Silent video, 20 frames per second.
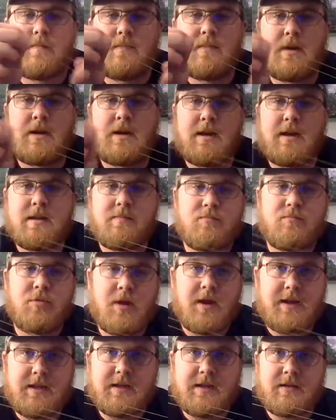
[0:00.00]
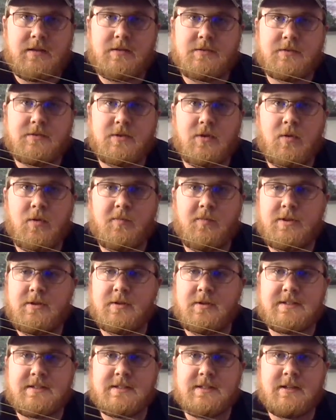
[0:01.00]
I got bright yellow, so hopefully you
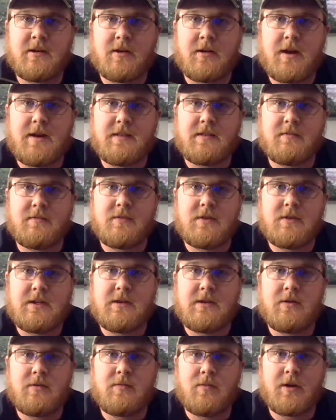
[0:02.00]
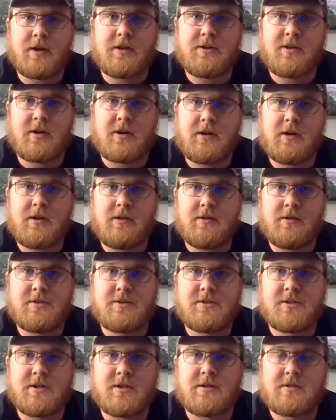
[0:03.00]
could see it all right in the video. Wearing a dark colored
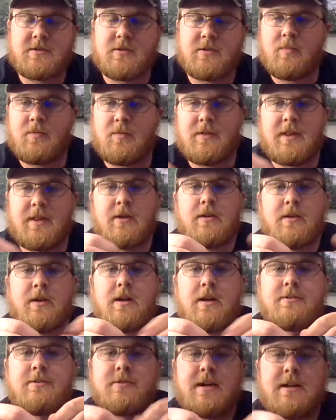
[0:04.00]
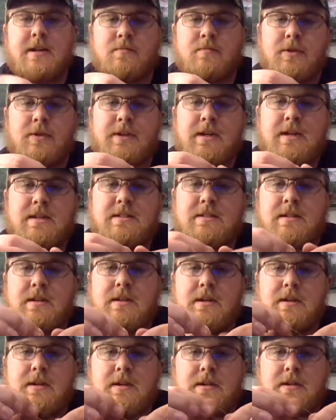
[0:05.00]
shirt, so hopefully that'll contrast real nice.
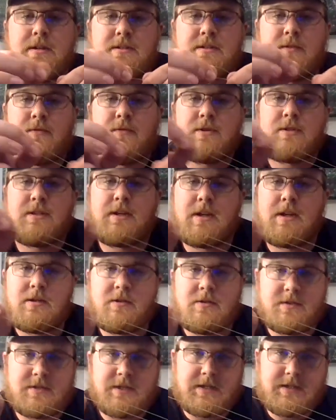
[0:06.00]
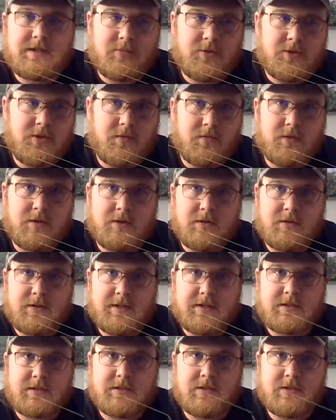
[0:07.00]
So the first thing I do is I double it over
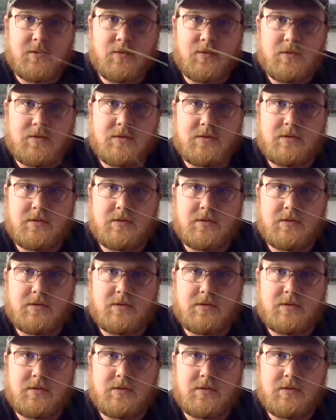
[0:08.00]
like so